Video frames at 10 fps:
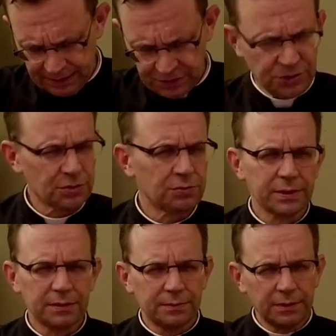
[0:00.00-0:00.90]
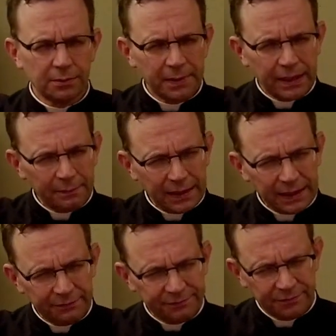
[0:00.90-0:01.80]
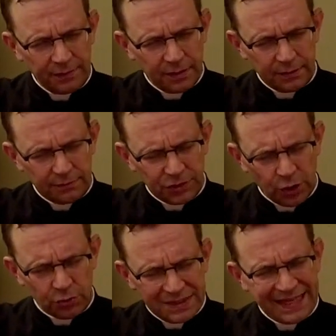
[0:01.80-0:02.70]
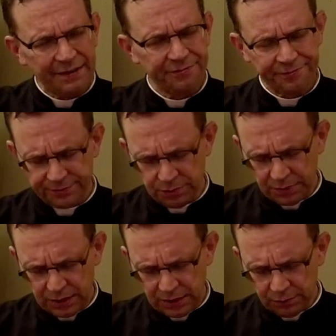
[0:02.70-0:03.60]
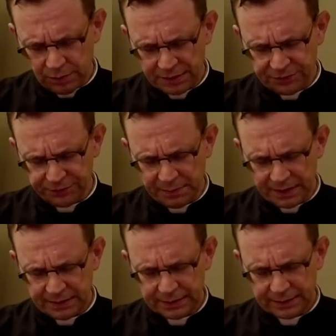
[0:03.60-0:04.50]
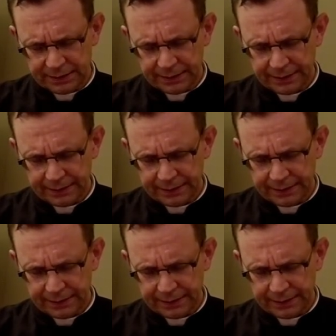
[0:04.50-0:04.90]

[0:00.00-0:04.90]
it's as though we will become kind of tone deaf to what God wants from us.